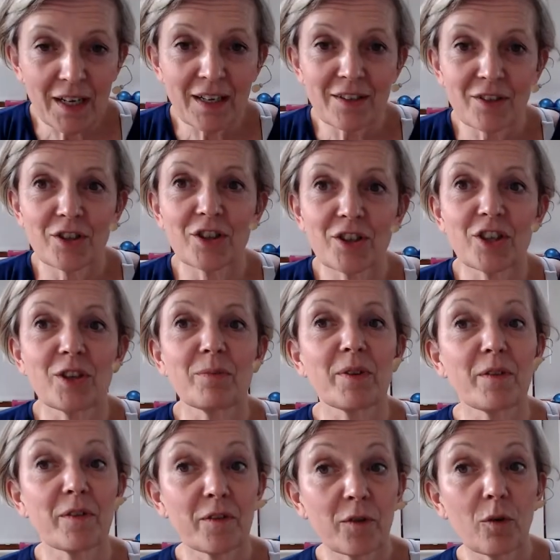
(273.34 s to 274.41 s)
to do
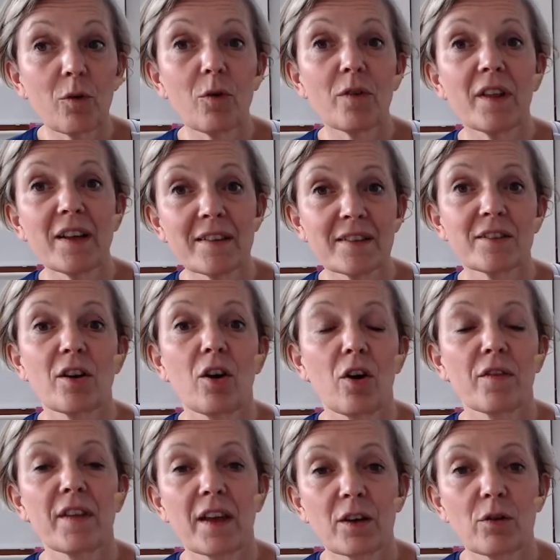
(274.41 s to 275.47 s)
before they start
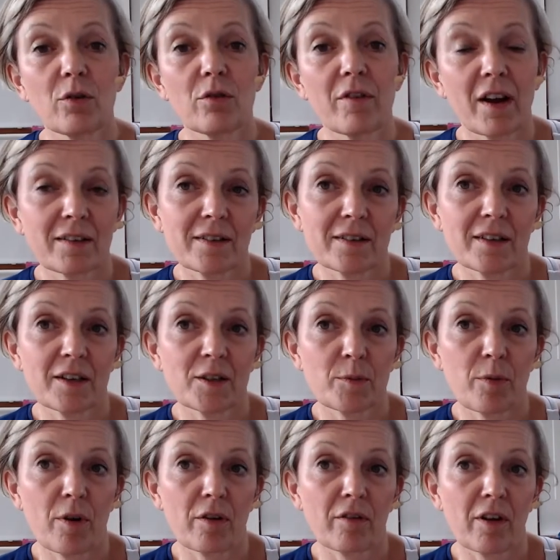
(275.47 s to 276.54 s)
on their core exercise
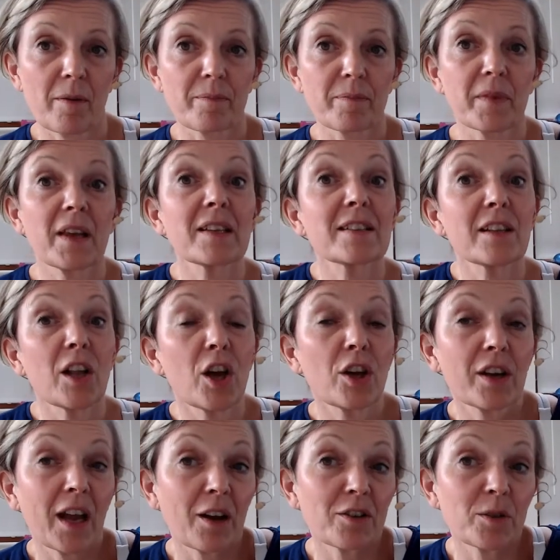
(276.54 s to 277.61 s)
program is learn
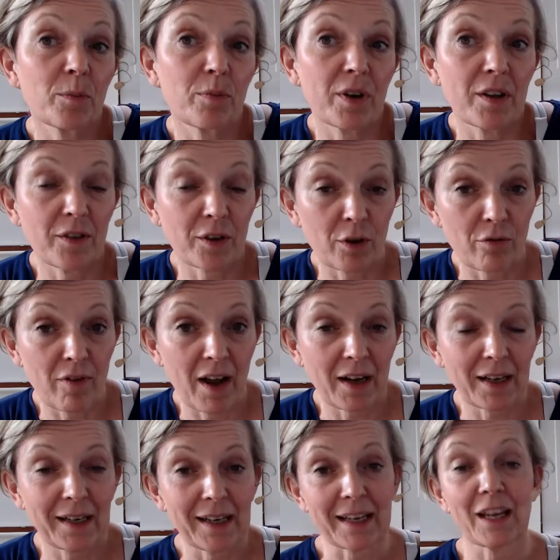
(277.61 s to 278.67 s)
how to breathe
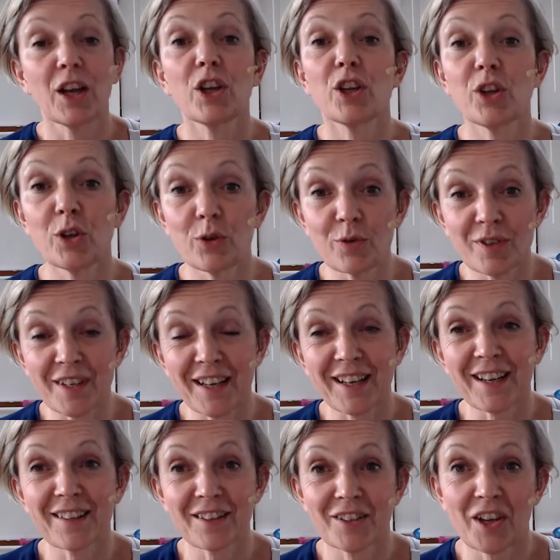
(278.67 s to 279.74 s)
correctly using
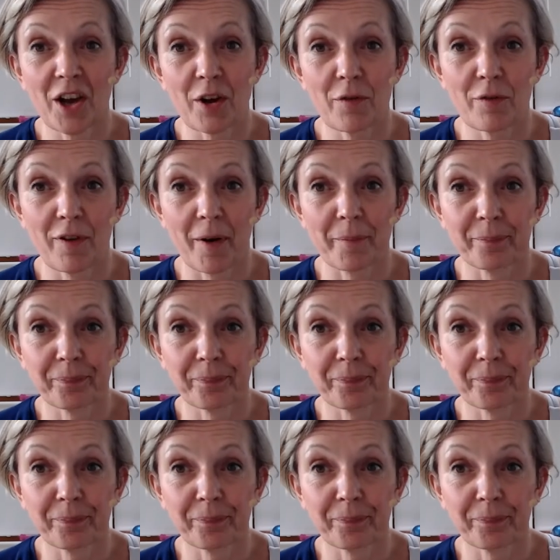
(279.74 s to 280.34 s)
the diaphragm.